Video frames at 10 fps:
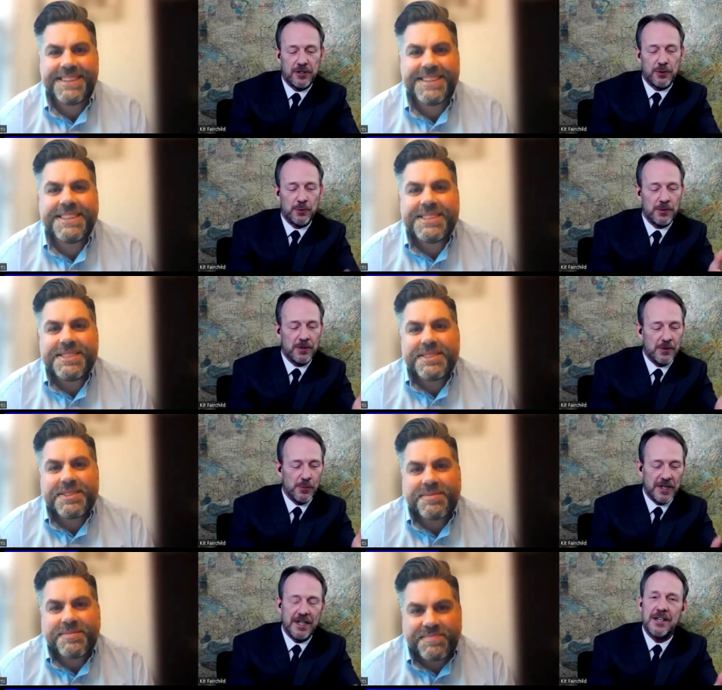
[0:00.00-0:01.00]
Speaker 1: you
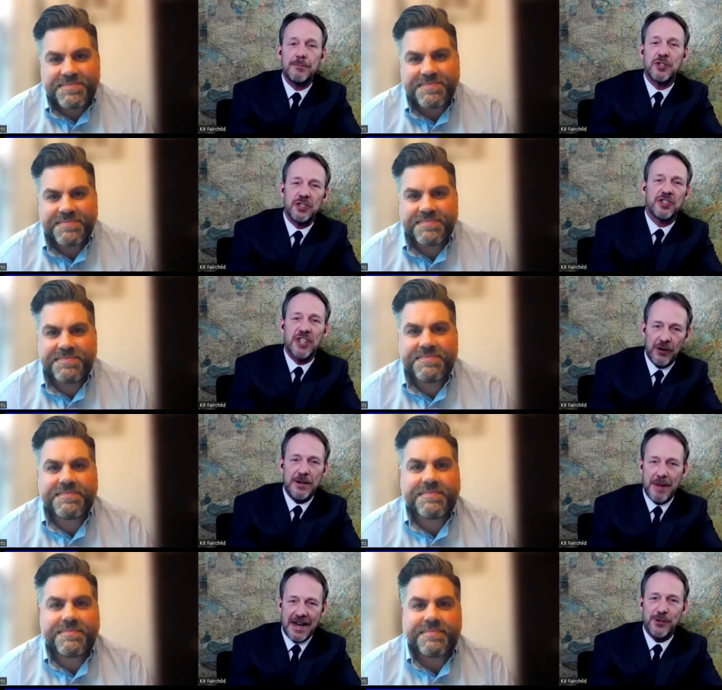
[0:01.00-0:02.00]
when it comes to
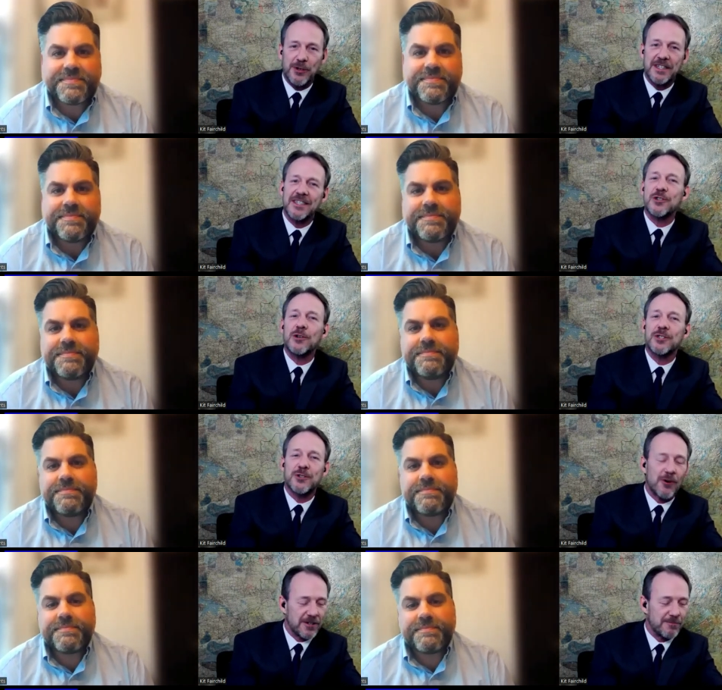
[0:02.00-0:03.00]
gerrymandering, this all
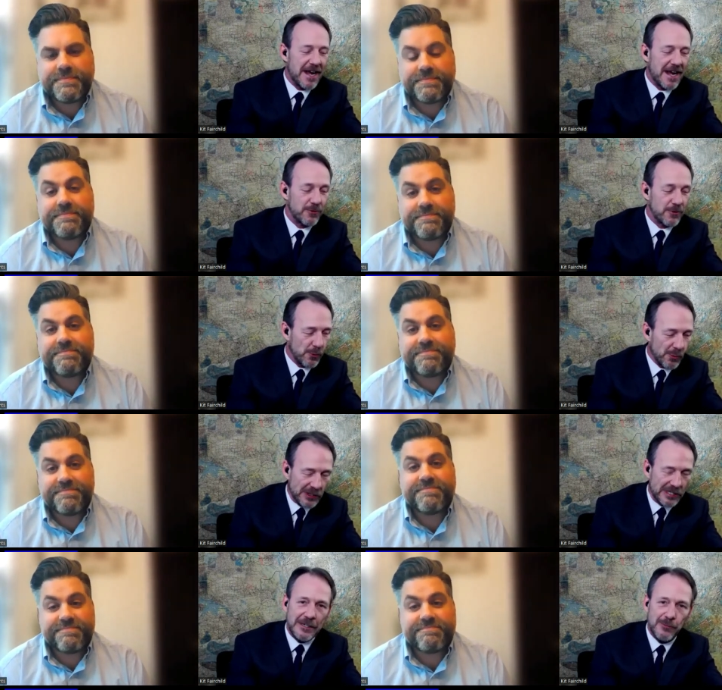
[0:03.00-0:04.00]
started back with a
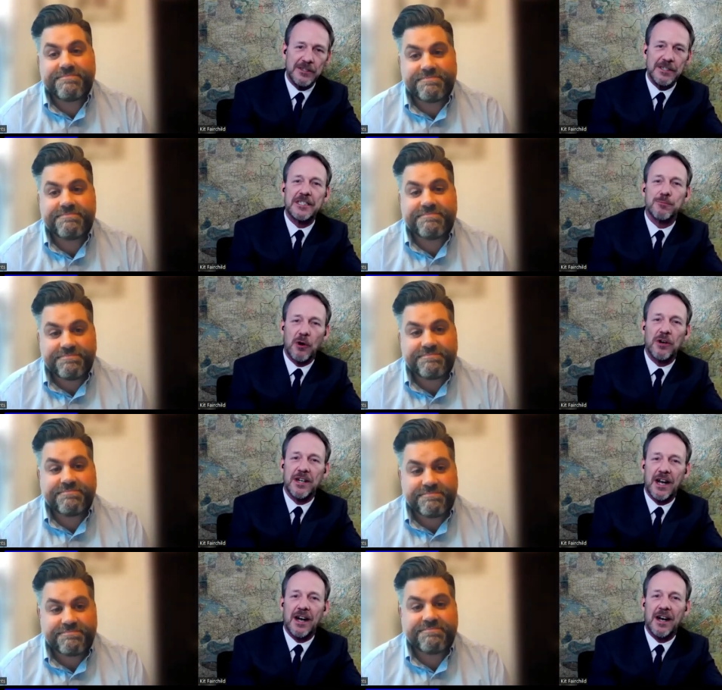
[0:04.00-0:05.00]
really, really
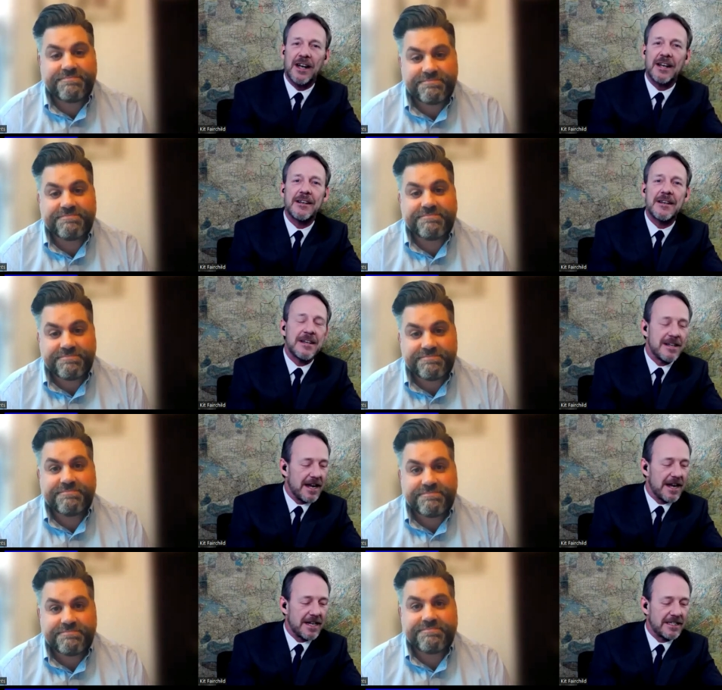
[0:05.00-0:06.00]
smart guy,
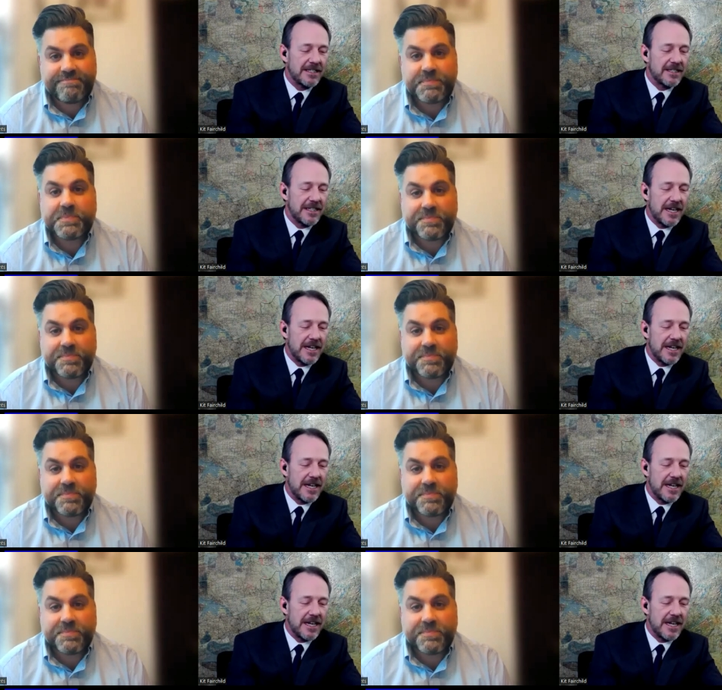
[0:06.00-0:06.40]
and his